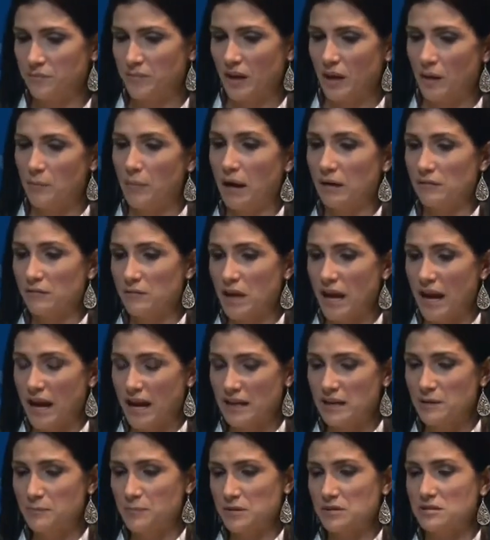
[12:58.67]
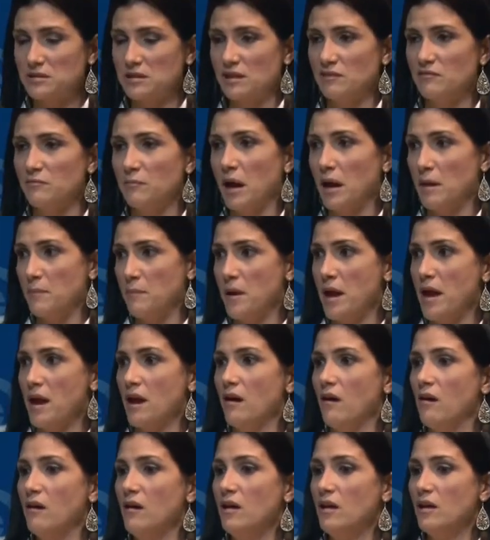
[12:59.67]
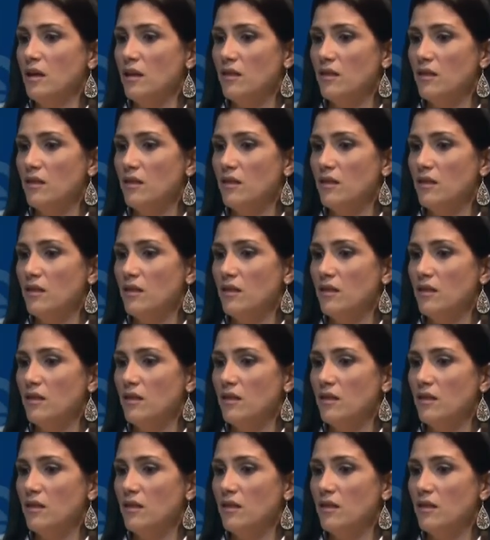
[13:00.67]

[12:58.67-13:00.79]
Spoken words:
About 80% of my mail